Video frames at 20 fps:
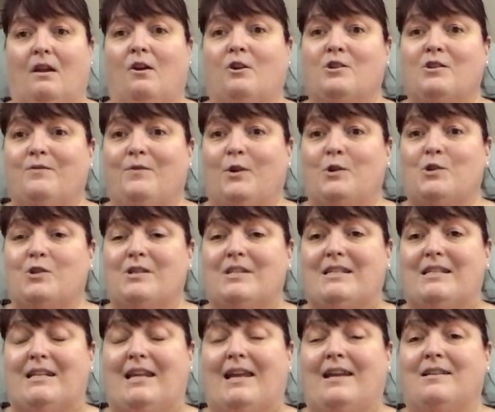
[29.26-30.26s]
Our devotion
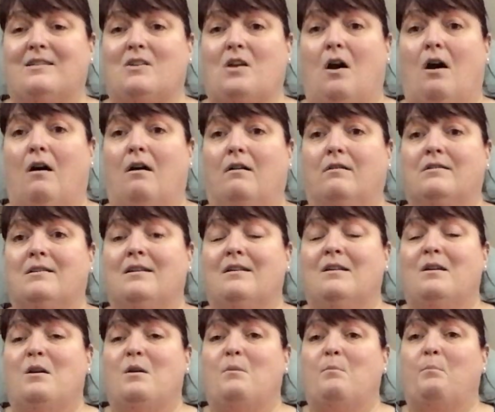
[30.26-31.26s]
today is called
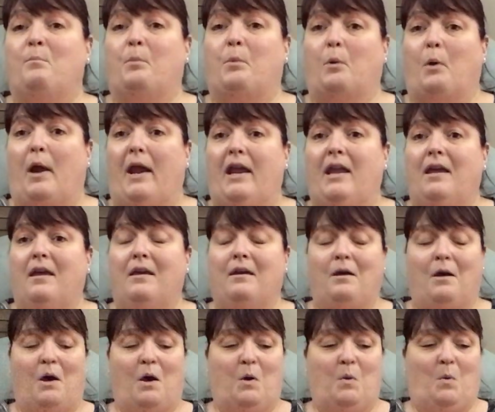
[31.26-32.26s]
Break
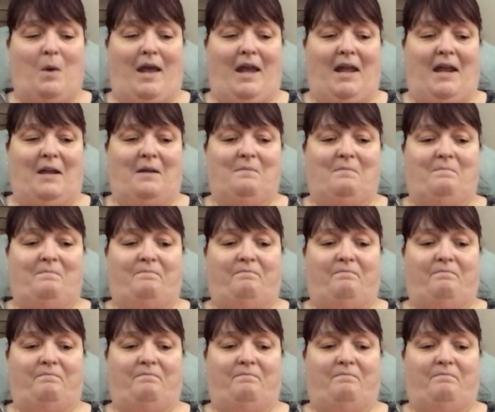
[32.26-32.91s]
Away.